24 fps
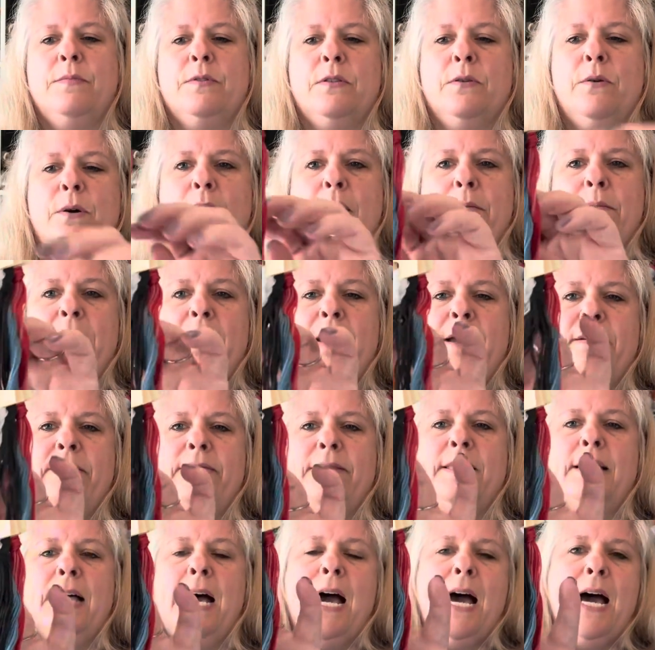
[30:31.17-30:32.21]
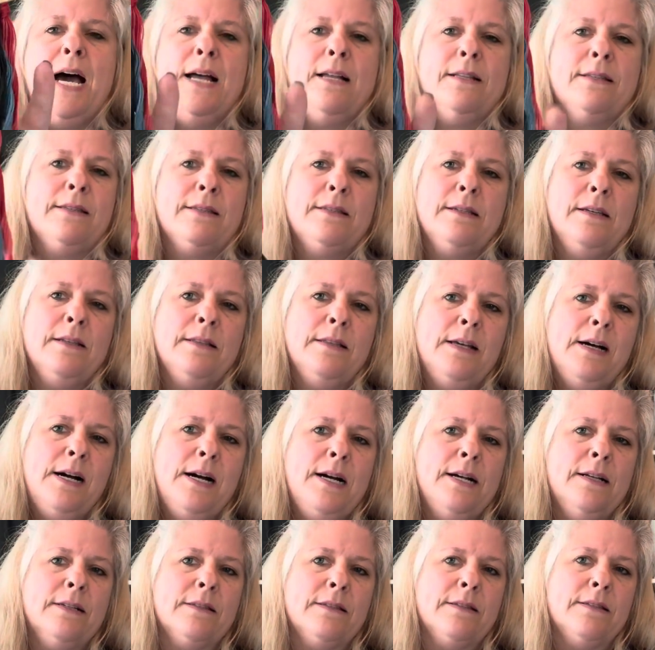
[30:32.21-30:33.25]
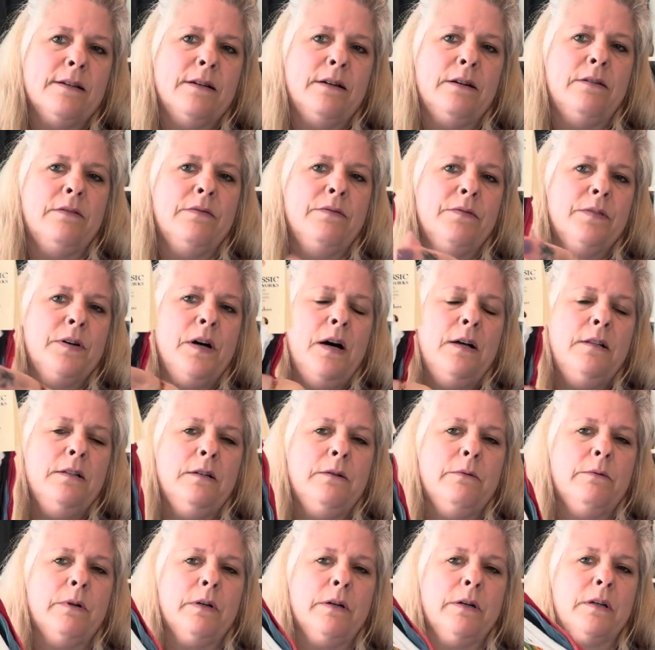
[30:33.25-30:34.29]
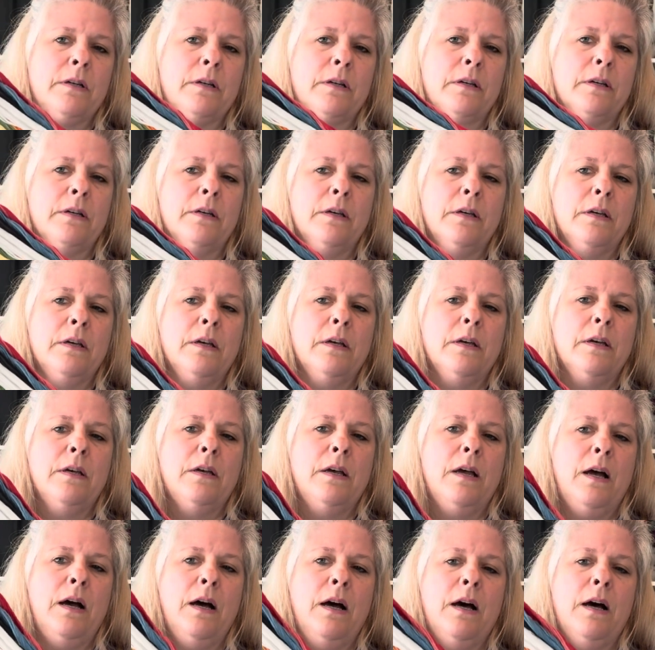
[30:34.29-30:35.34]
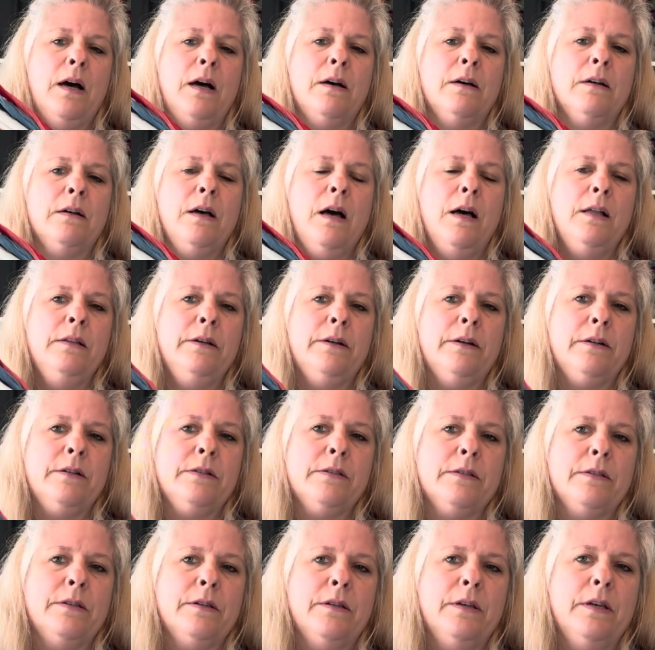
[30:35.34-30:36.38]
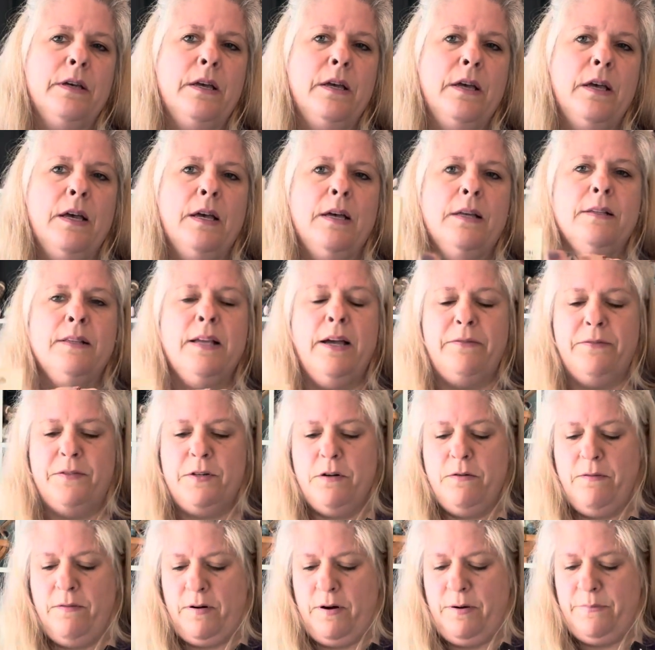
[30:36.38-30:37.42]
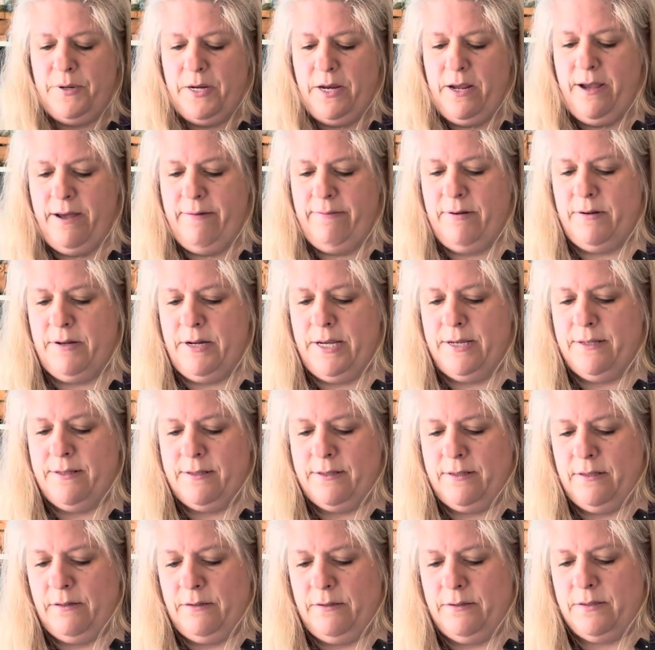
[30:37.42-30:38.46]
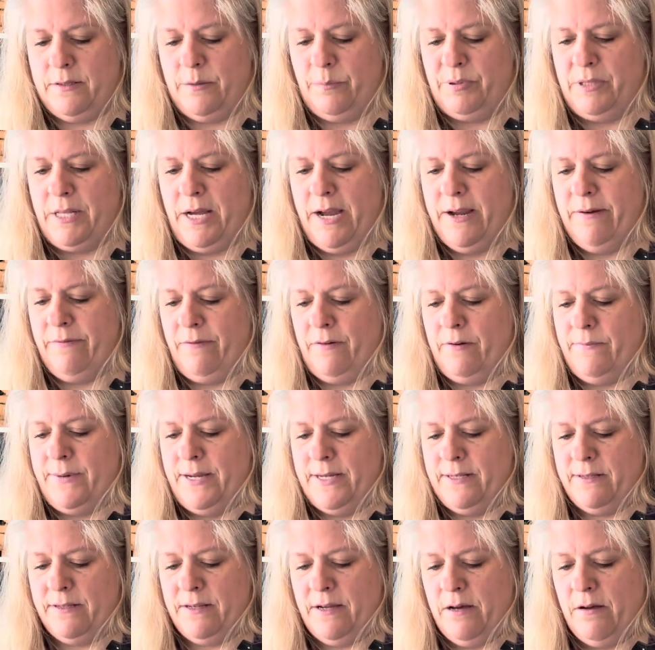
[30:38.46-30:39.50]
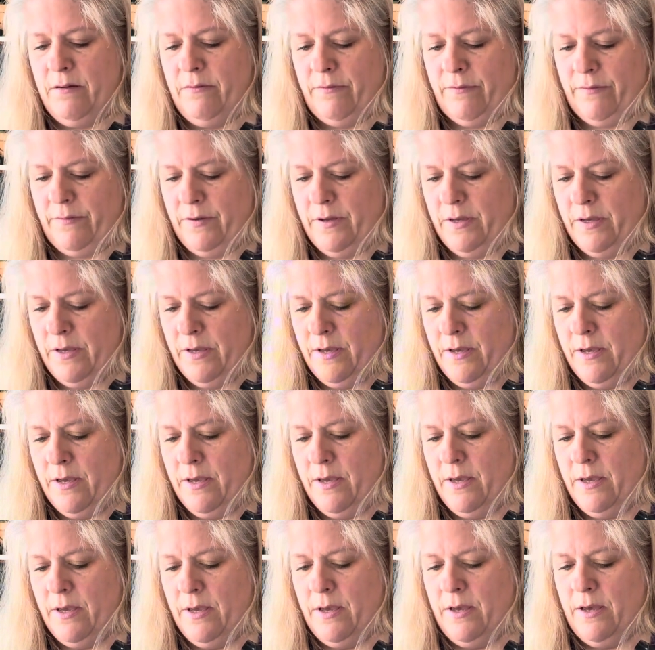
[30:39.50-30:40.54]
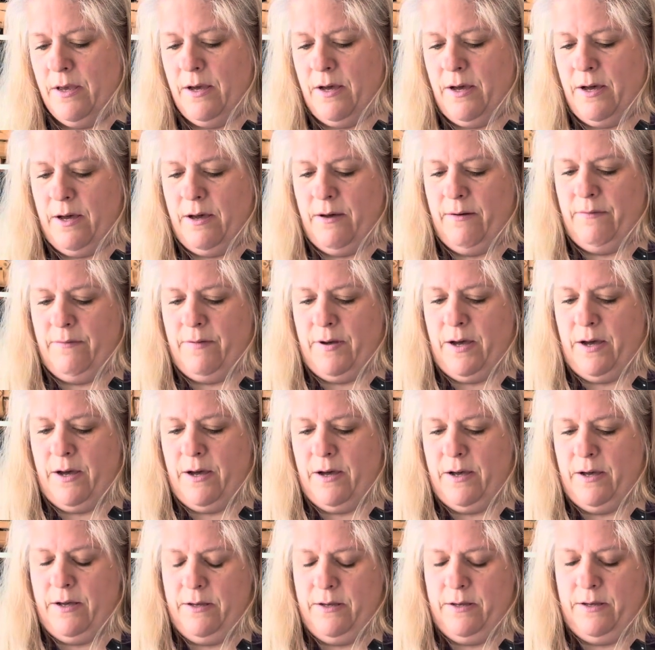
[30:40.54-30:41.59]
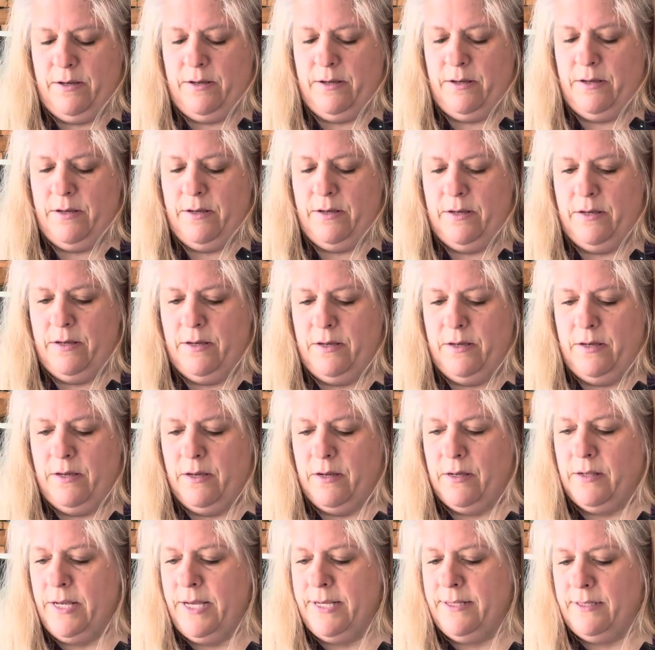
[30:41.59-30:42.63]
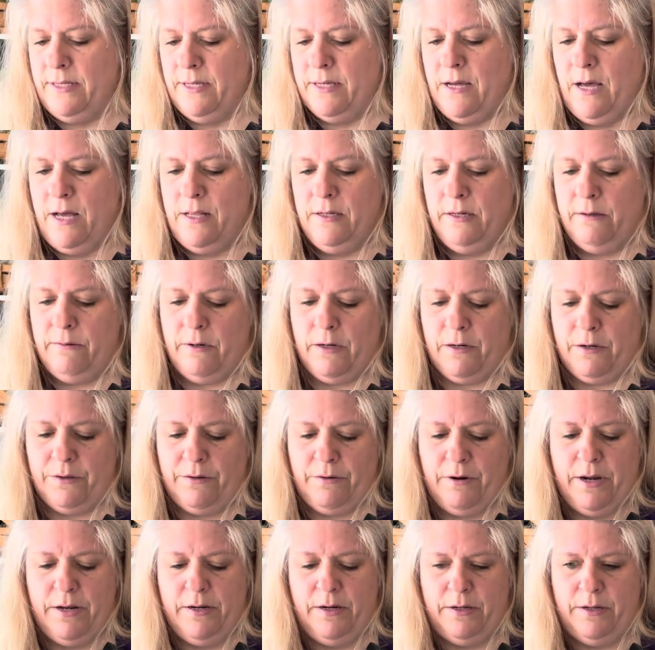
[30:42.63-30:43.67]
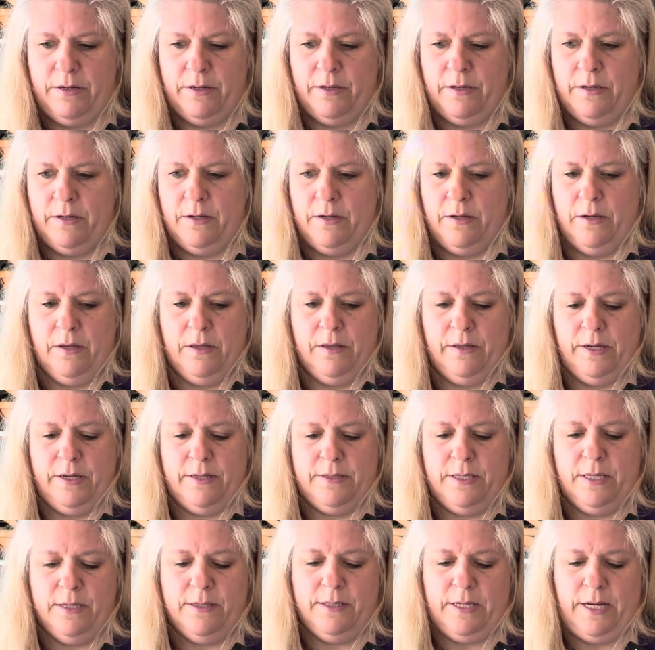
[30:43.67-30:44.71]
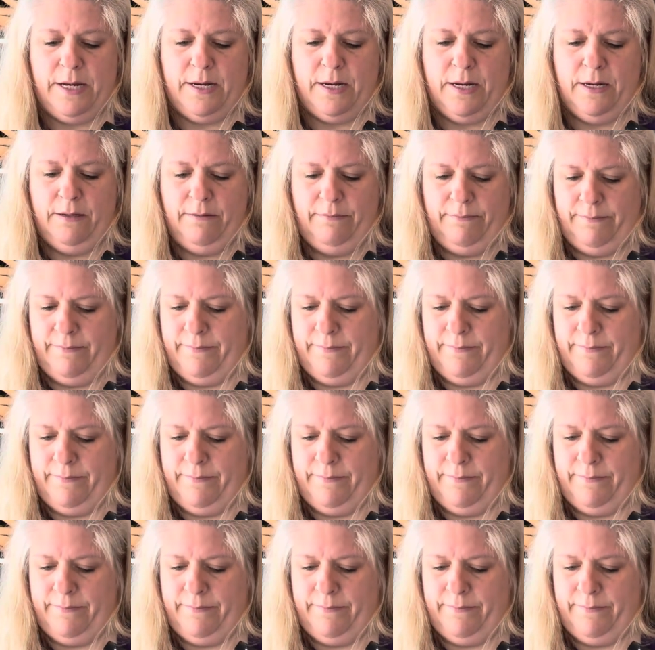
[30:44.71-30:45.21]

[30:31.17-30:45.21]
So I'm going to have lots and lots of colorwork colors left over. I'm going to have a nice little supply for myself of classic colorwork thread. That's exciting.